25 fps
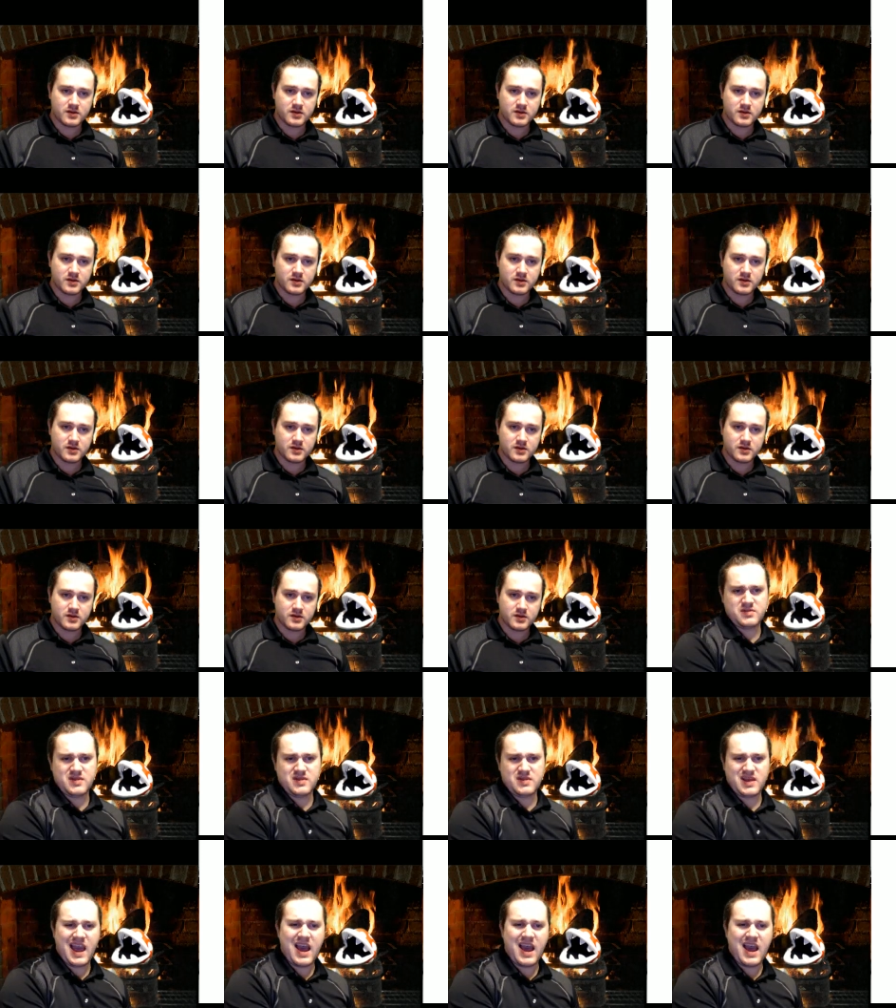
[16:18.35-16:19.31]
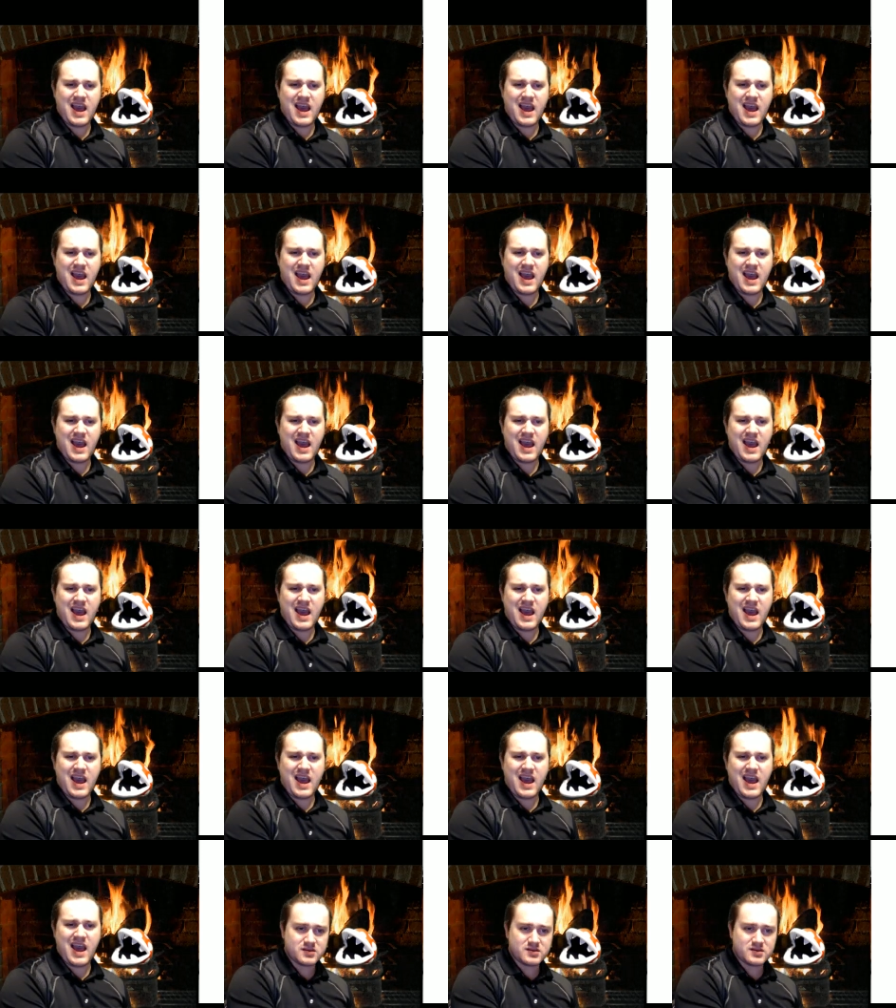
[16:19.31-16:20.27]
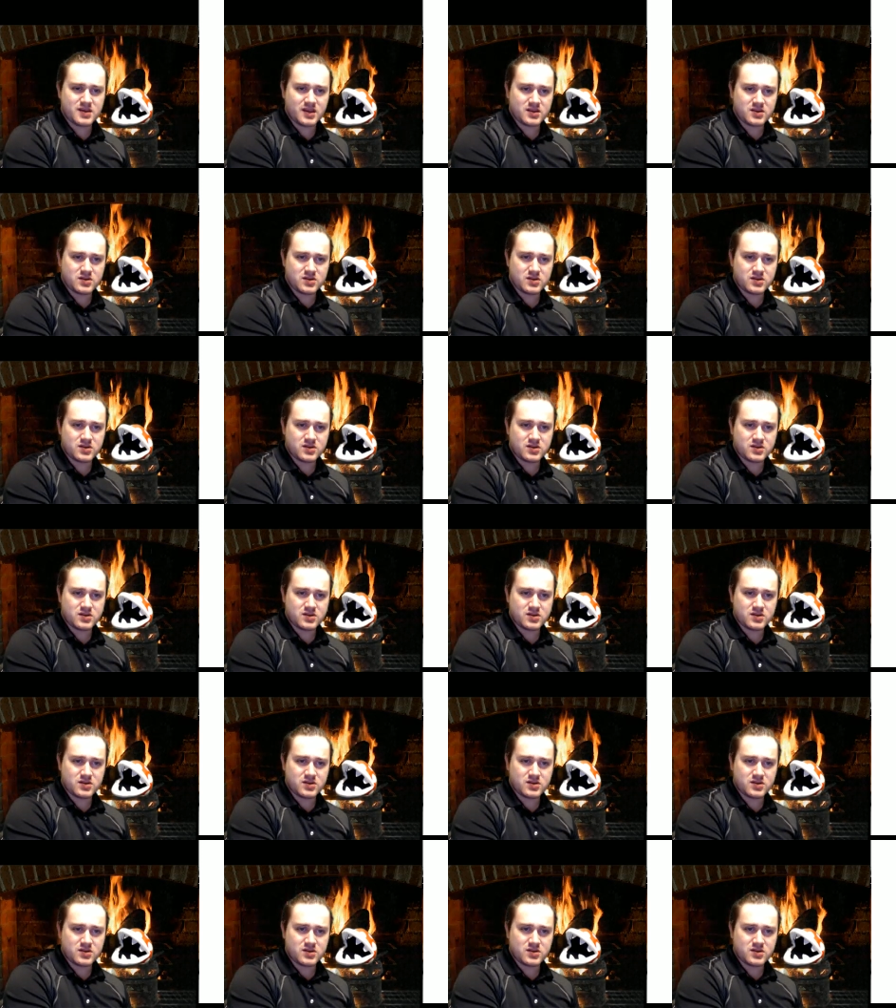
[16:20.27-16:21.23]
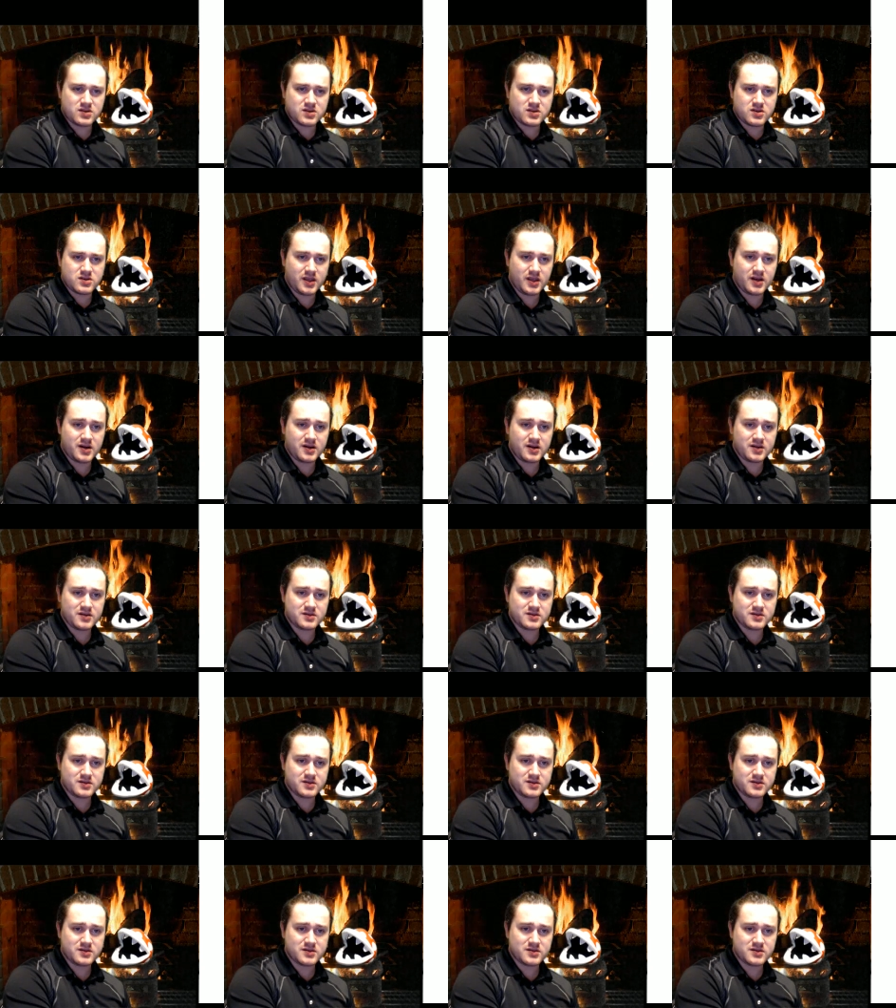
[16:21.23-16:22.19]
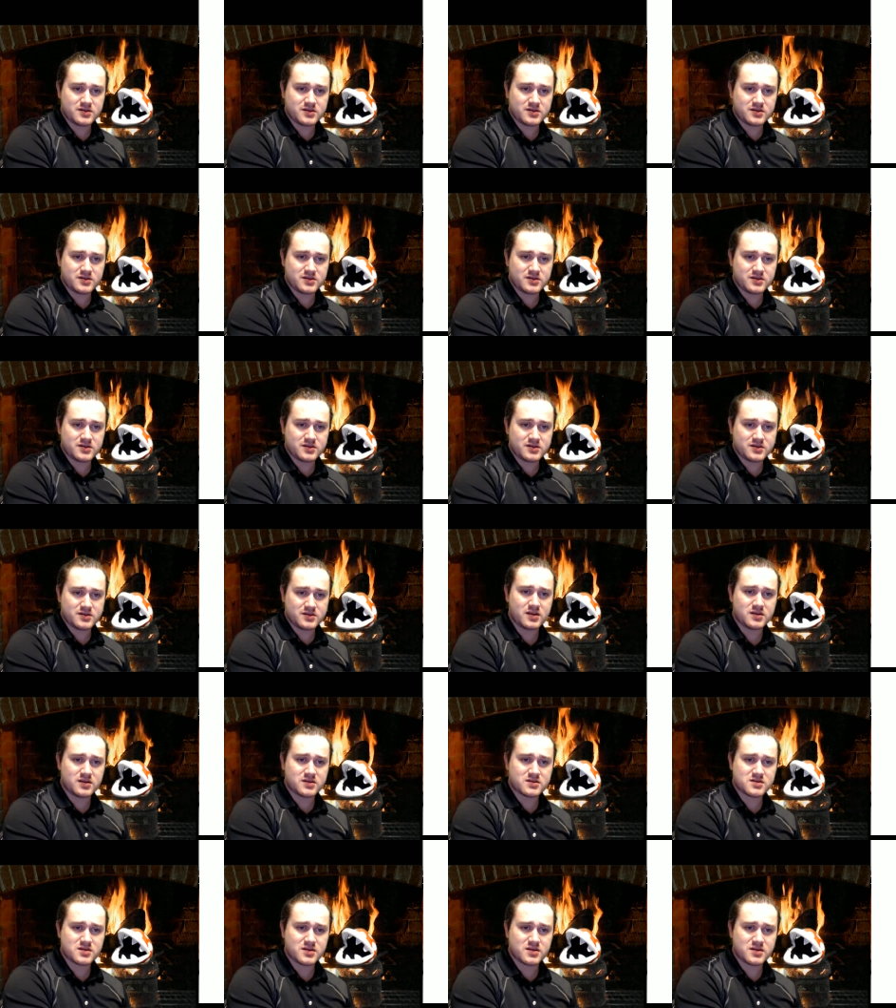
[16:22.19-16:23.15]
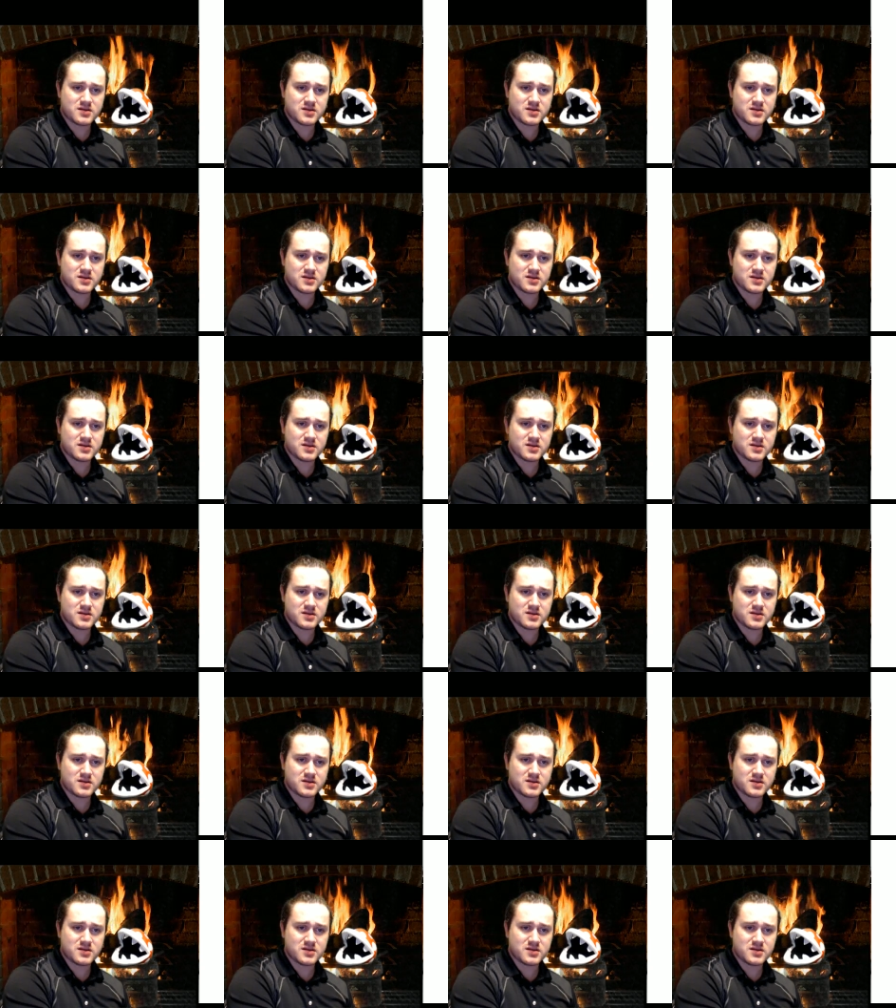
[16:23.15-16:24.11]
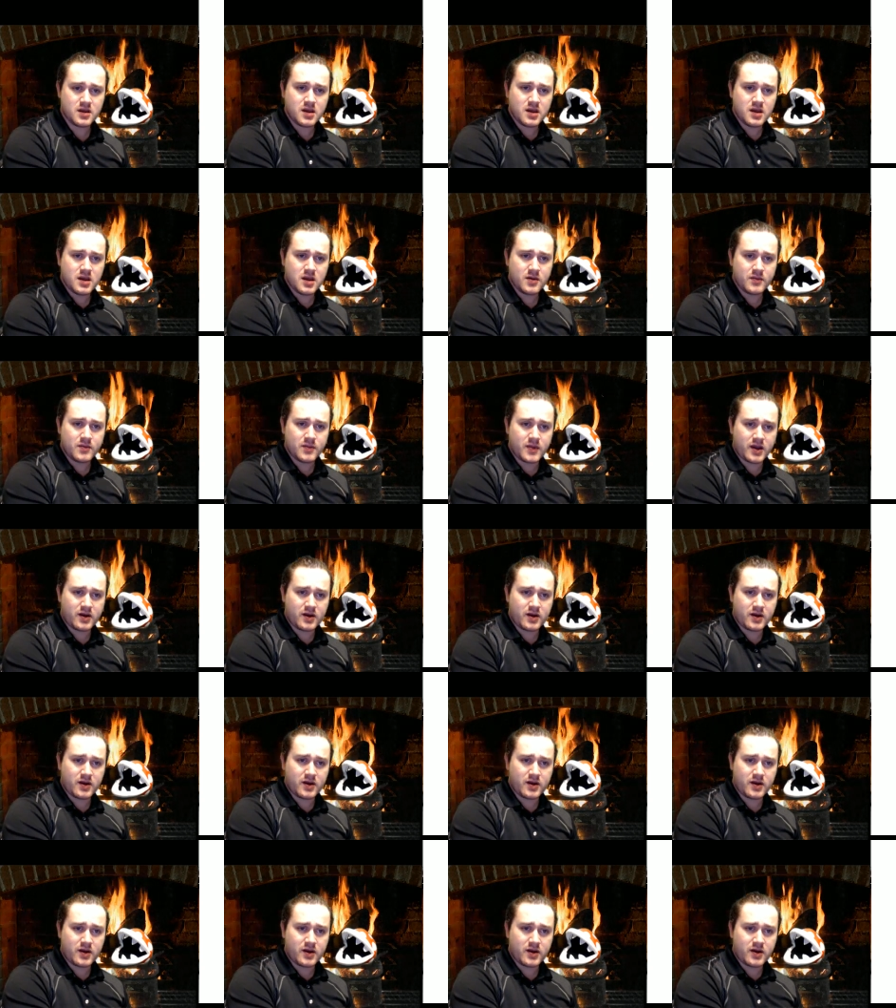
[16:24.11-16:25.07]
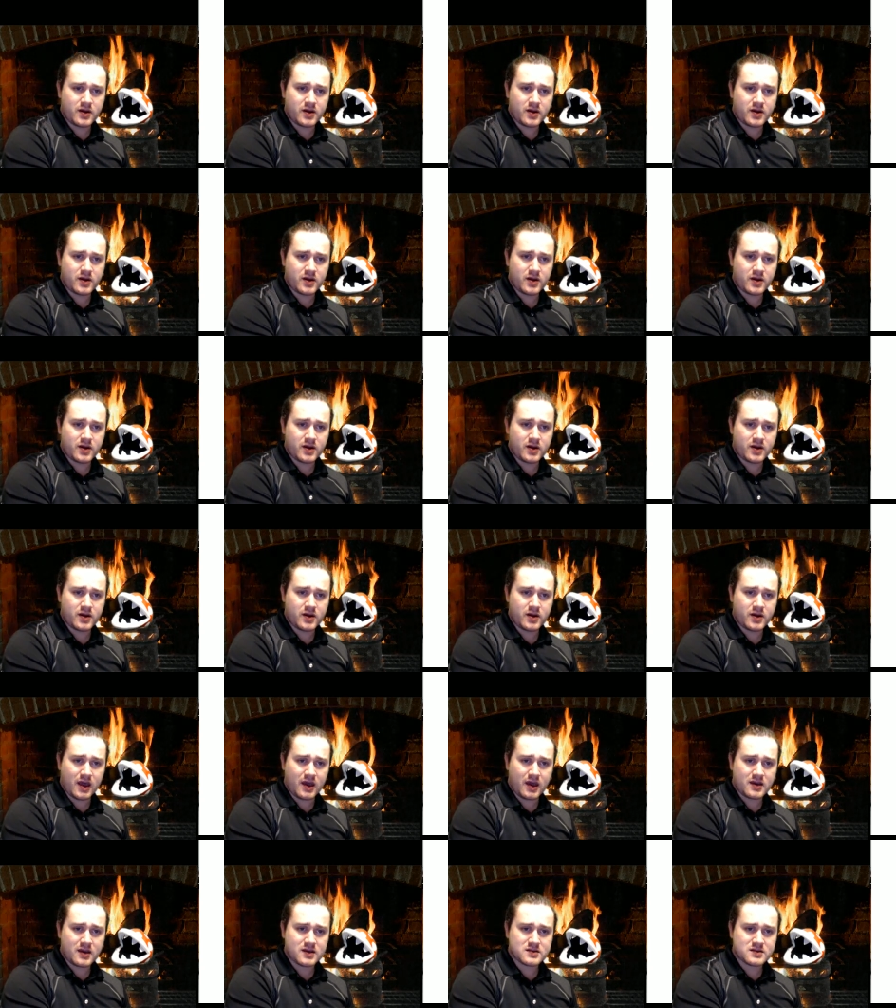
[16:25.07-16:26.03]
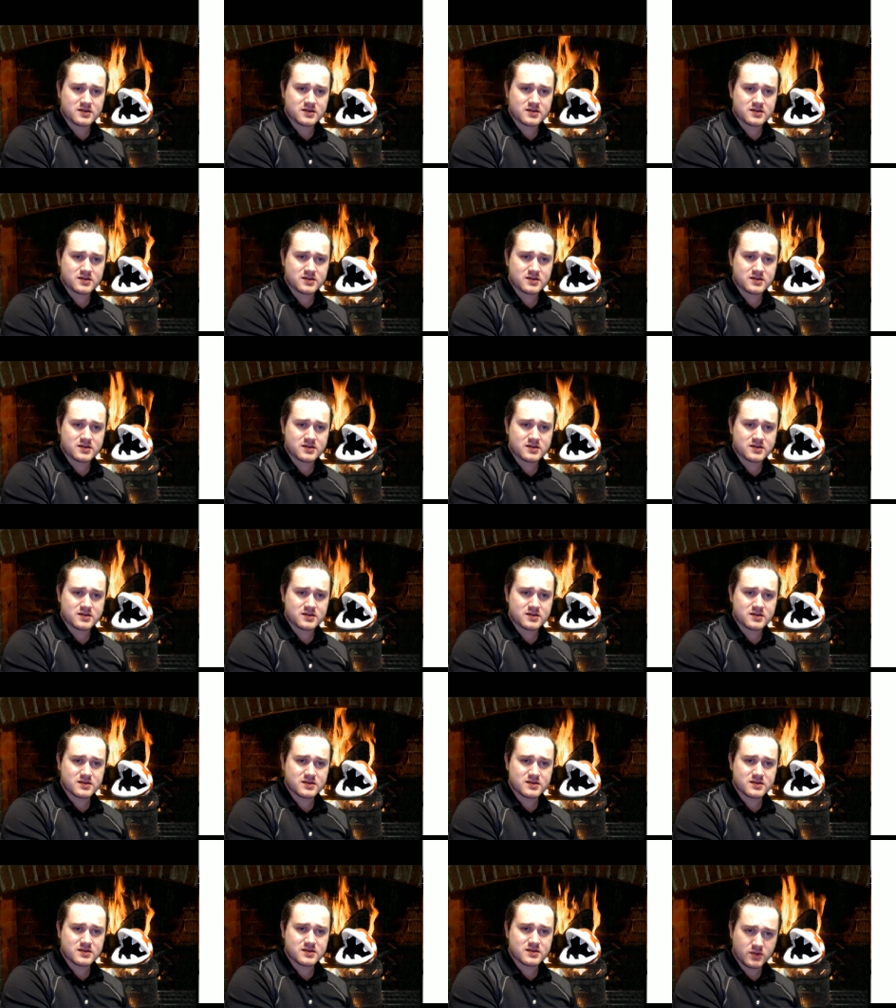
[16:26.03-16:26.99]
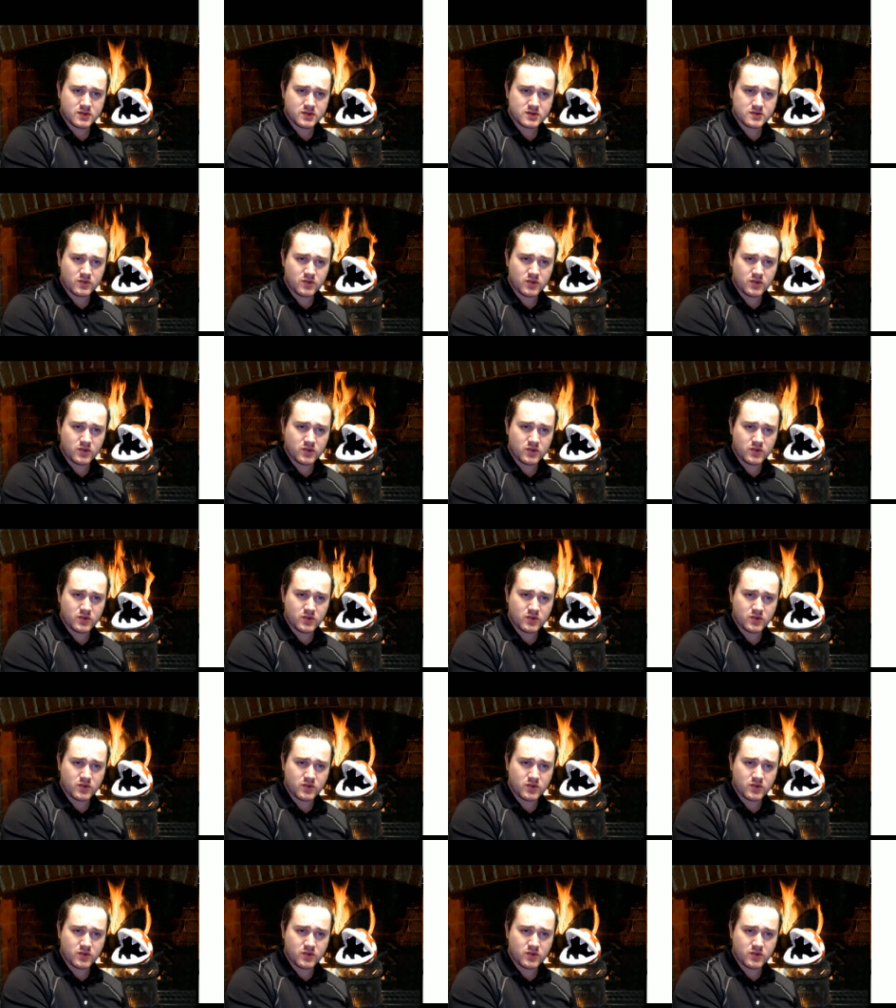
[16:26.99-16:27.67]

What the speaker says: So how does this translate to what I'm actually doing here? So if I'm actually looking at these results, my original x was 1,